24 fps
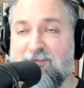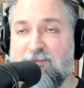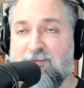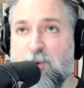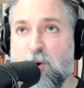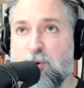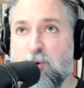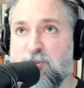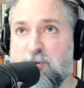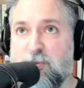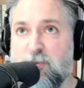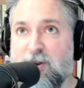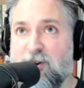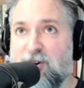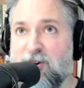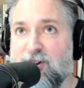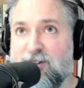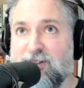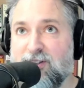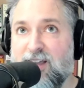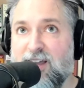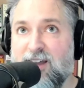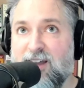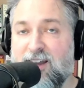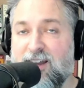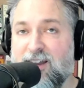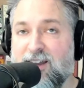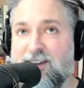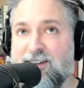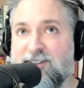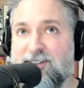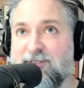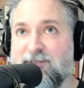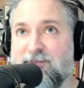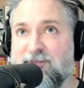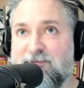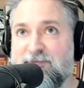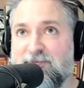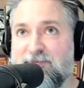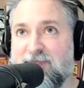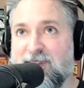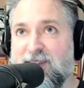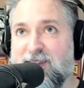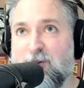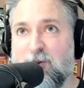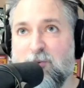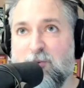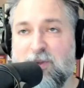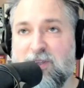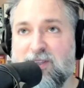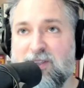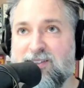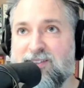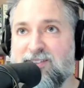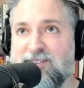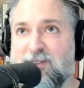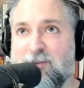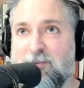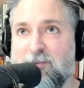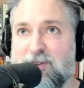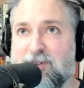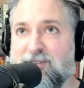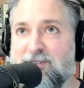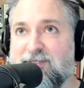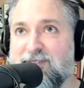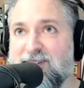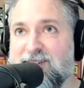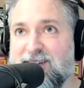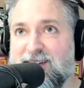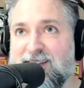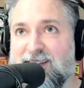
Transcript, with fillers: post about it online, and it would be something